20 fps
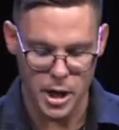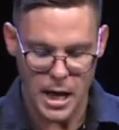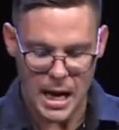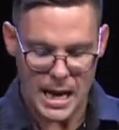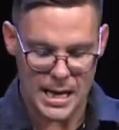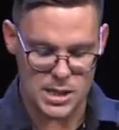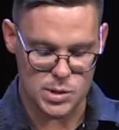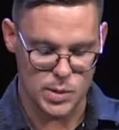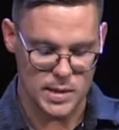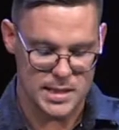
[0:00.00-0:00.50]

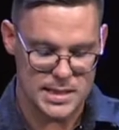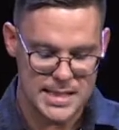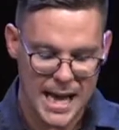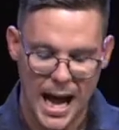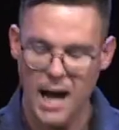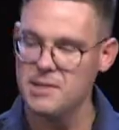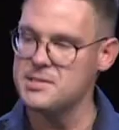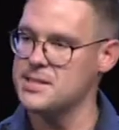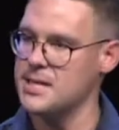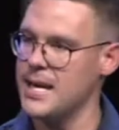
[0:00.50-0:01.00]
us with
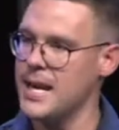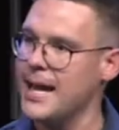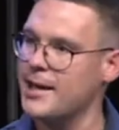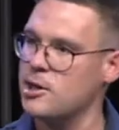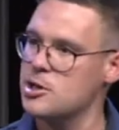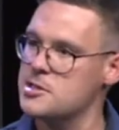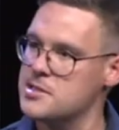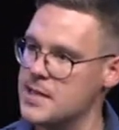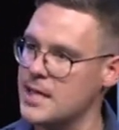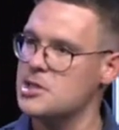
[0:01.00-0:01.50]
doubts and
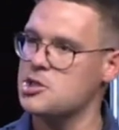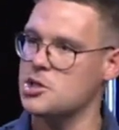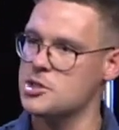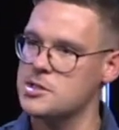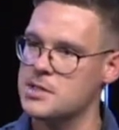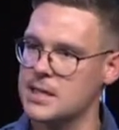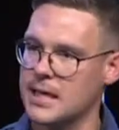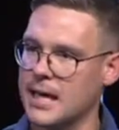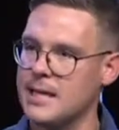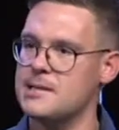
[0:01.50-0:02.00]
accusations
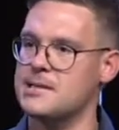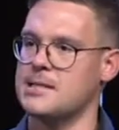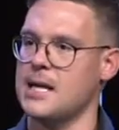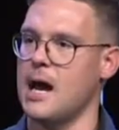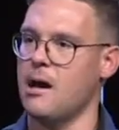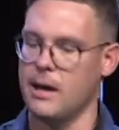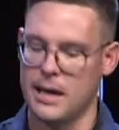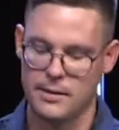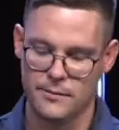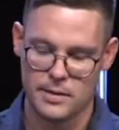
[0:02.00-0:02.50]
against
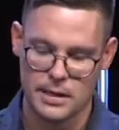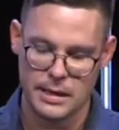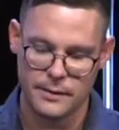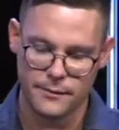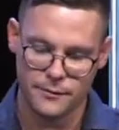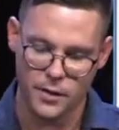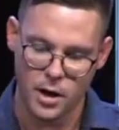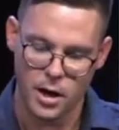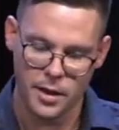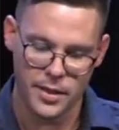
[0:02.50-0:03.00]
our Heavenly
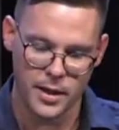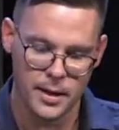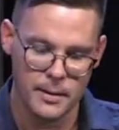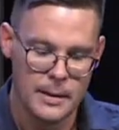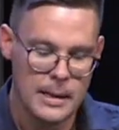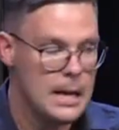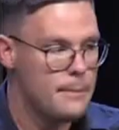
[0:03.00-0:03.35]
Father.